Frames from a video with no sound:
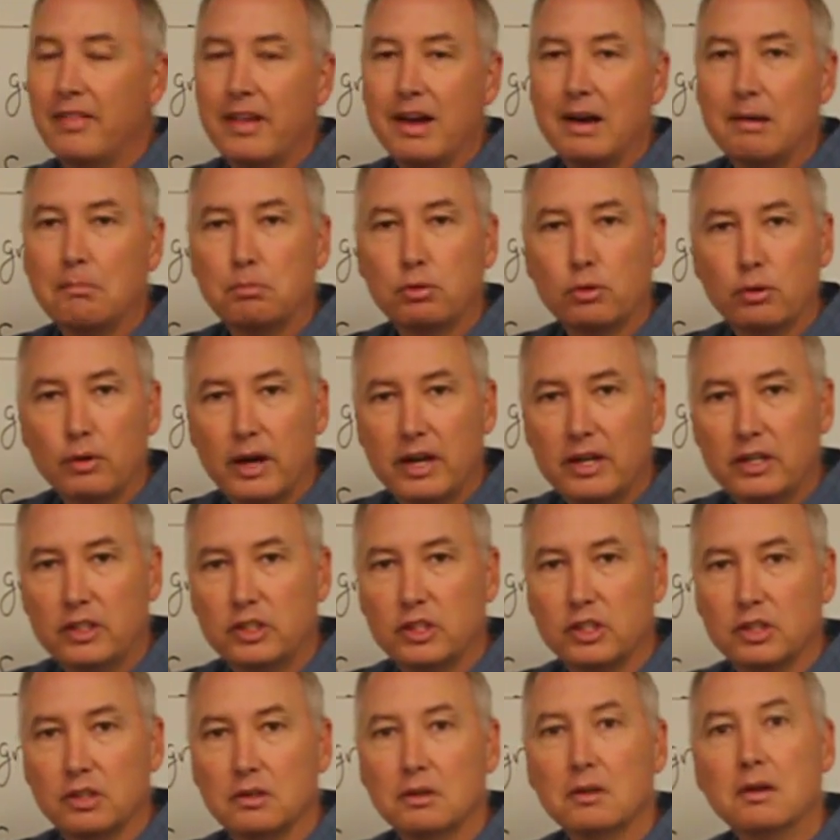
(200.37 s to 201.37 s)
that
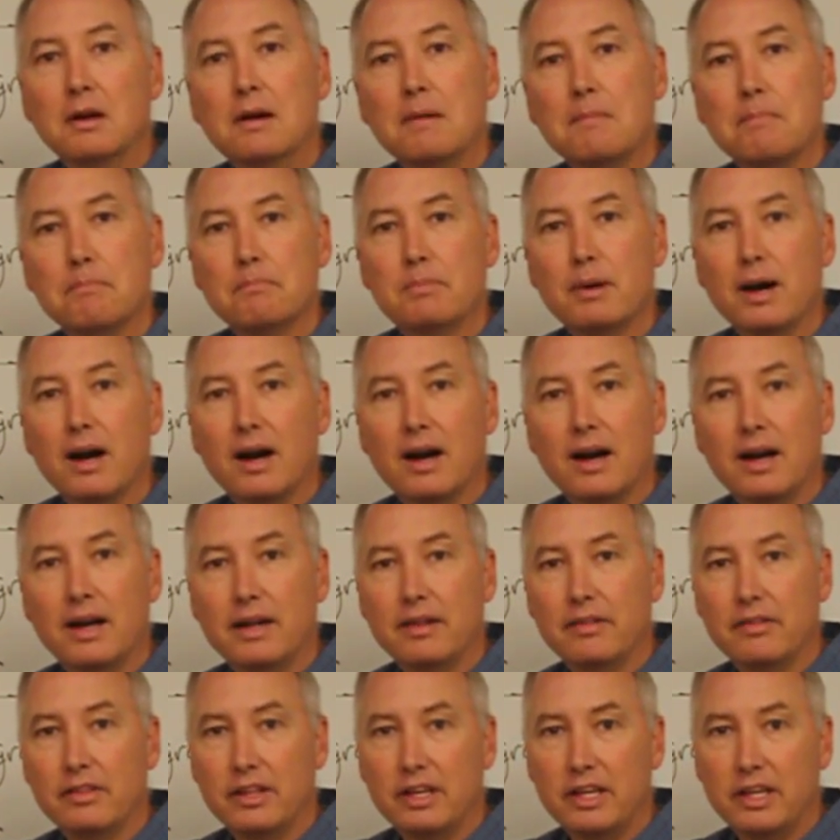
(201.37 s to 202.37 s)
pressure
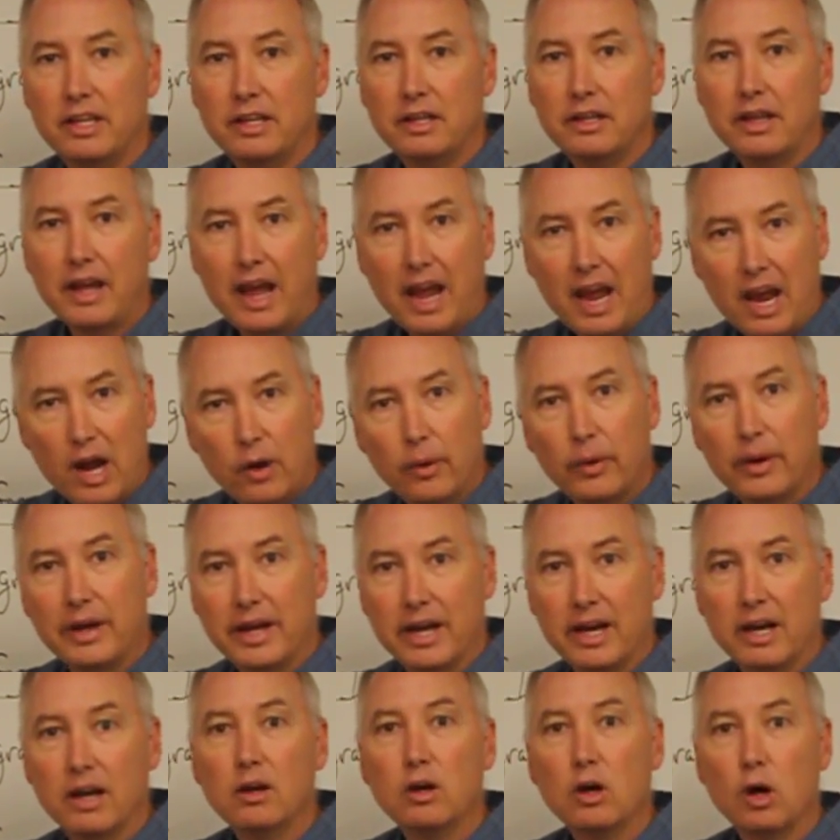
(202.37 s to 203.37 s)
by the
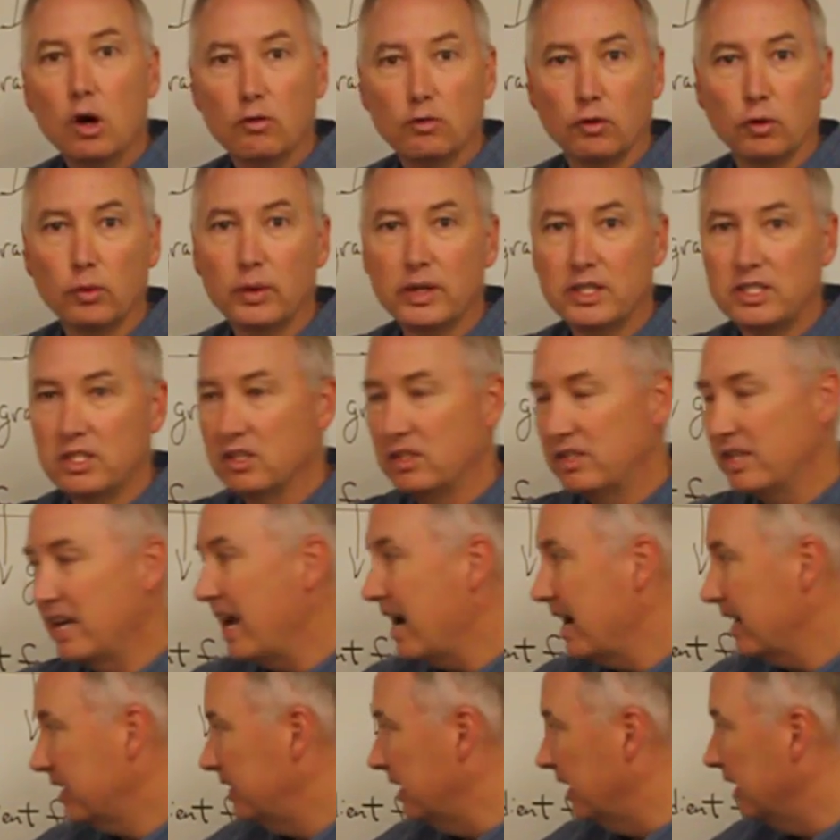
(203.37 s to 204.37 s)
area over which it's
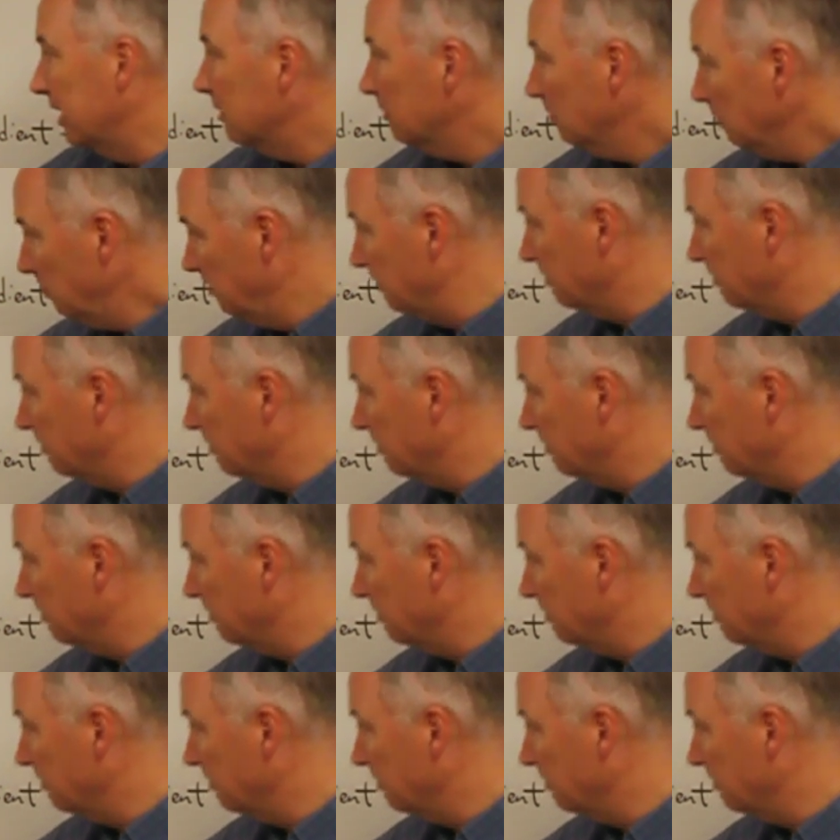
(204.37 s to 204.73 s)
acting.